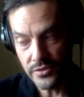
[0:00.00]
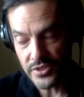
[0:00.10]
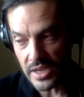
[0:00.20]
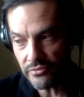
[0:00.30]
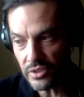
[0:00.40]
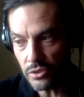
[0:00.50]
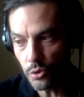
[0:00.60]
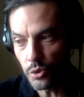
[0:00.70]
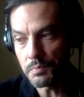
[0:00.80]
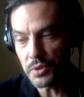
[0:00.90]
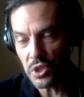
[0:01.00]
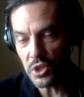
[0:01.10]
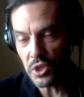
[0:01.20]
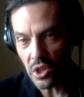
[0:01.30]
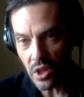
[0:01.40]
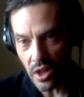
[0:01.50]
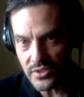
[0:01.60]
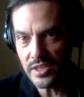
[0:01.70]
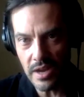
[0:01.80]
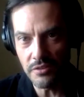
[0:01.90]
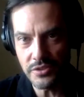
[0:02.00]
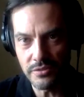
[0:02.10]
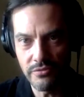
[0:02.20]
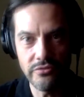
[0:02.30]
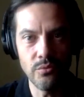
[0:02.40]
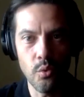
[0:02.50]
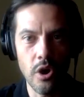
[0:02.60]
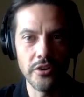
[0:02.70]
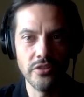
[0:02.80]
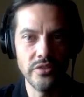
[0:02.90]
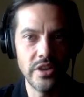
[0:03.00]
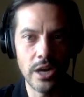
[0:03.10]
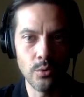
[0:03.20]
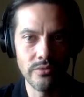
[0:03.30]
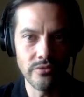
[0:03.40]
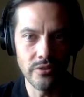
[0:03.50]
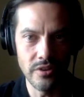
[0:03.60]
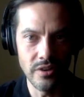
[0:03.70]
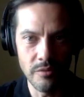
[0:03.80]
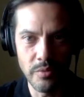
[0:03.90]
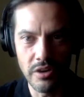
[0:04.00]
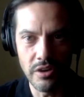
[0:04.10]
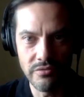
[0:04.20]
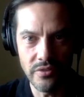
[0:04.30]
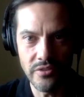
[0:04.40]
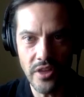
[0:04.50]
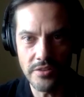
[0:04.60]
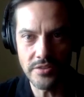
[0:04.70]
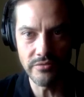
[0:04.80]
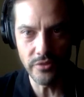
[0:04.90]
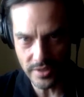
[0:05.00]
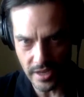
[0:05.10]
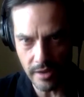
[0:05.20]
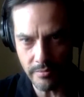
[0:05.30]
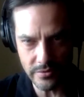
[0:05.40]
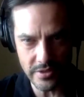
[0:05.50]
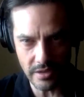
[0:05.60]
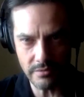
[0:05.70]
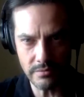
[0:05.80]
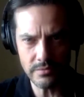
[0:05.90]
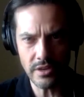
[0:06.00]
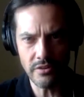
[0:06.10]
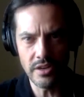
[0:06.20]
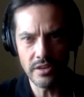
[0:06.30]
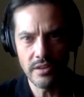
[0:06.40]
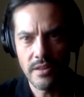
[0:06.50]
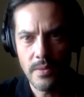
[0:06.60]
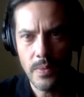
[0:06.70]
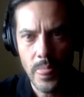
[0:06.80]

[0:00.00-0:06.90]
safe yield plus the amount of water in the aquifer above 1,000 foot depth. Is that right?